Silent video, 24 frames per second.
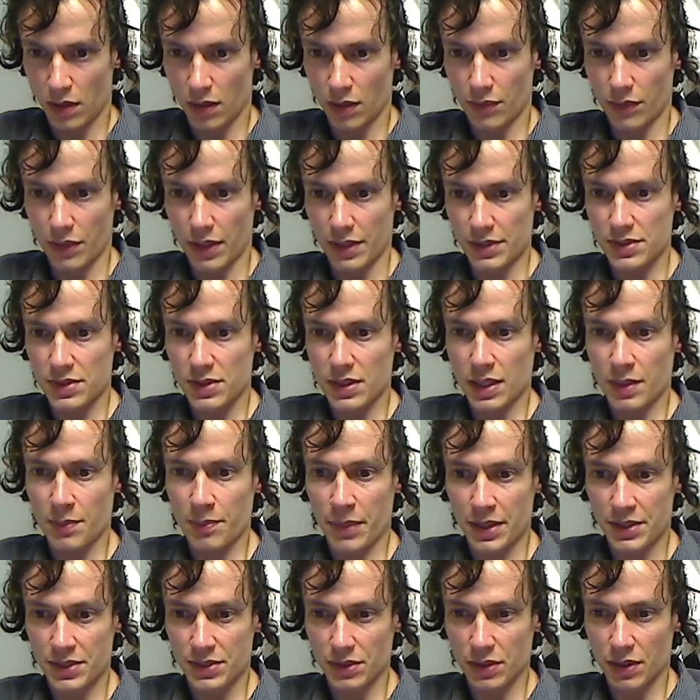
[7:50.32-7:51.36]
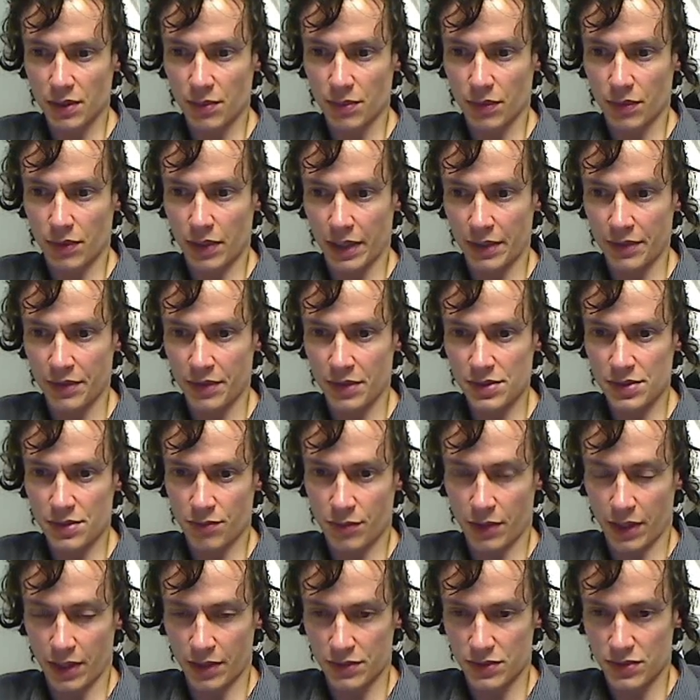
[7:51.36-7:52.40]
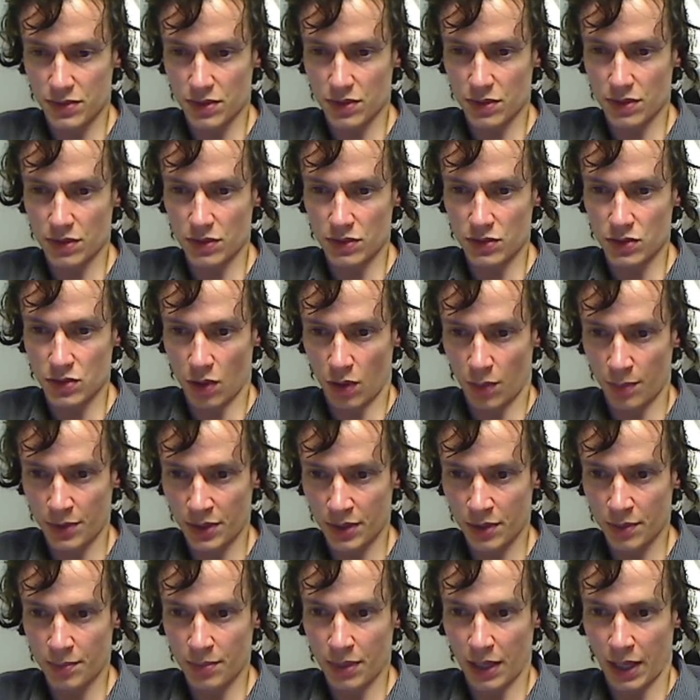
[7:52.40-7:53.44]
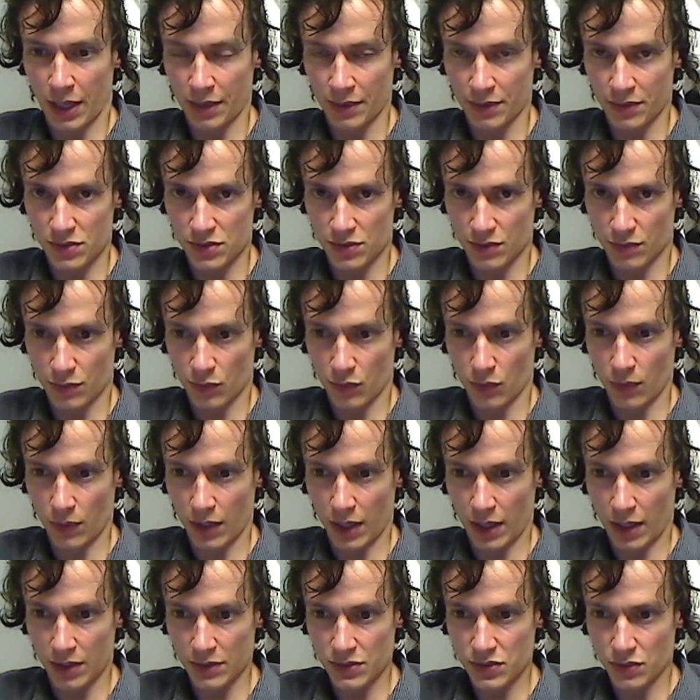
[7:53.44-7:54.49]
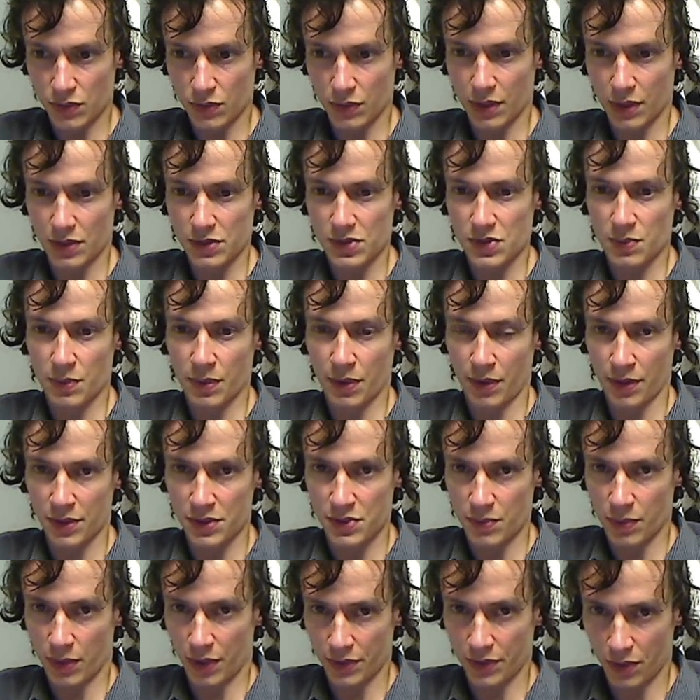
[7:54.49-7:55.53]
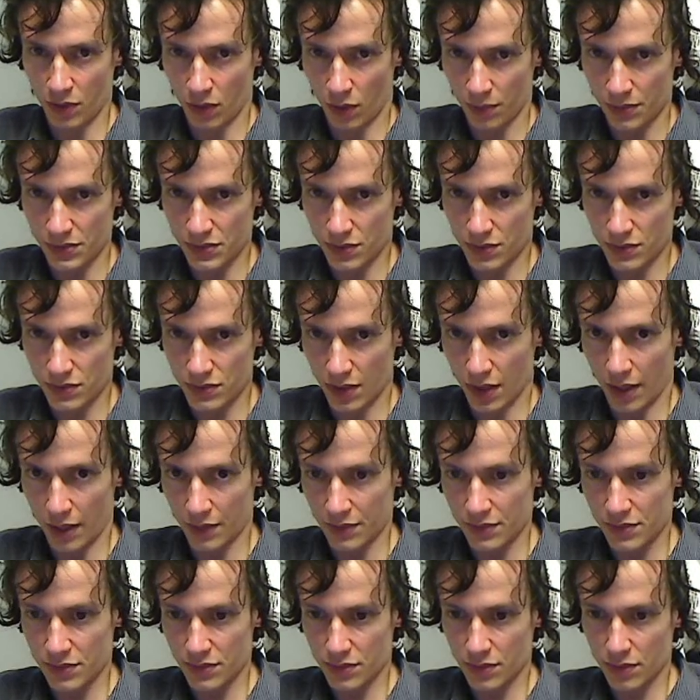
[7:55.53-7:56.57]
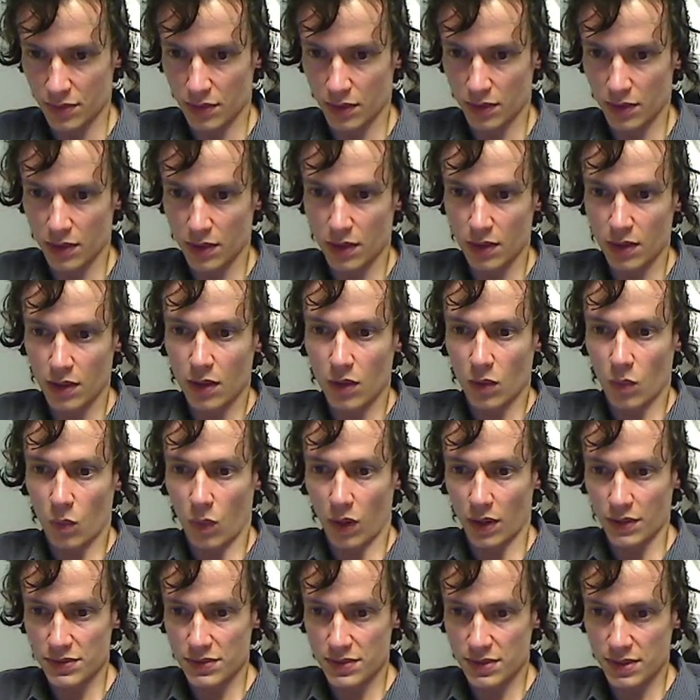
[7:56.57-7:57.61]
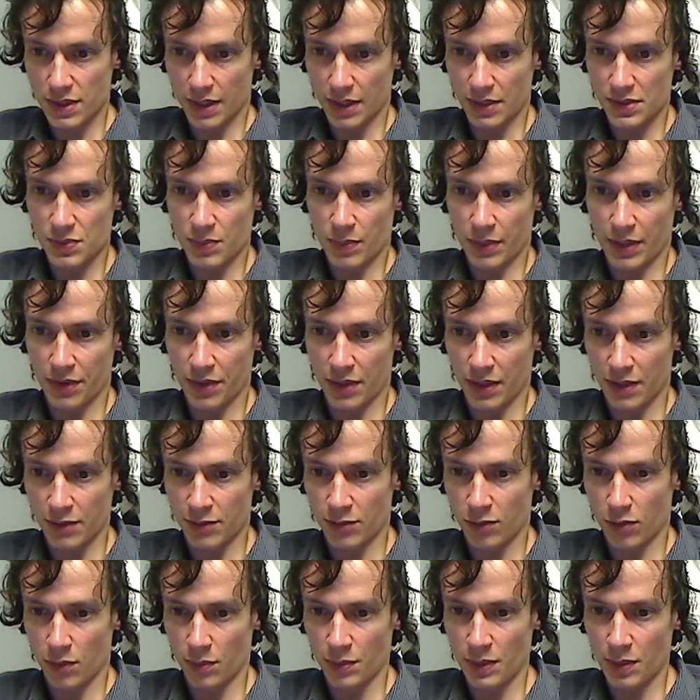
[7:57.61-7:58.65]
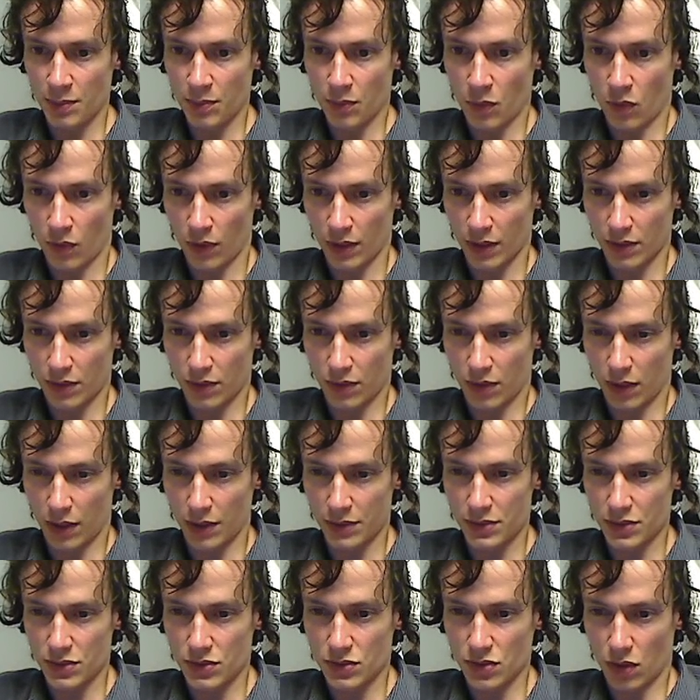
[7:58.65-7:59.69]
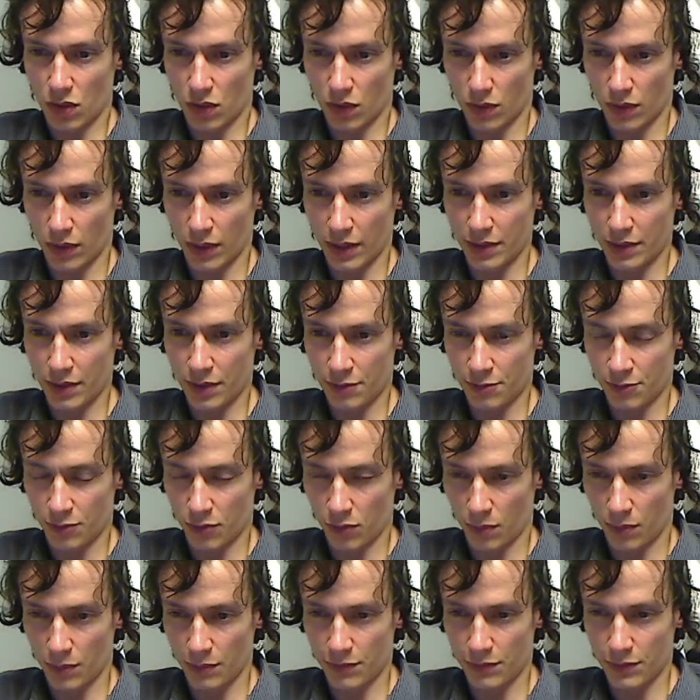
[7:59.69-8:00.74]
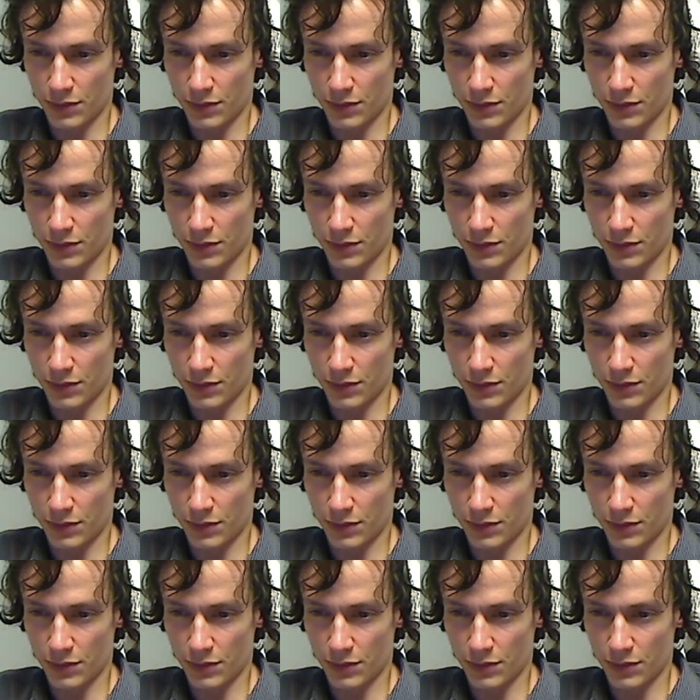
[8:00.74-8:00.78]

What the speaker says: lest they mentally relate these events to the dominant patterns of arousal experienced by the opposite sex. One sex may therefore be more inclined to tolerate a form of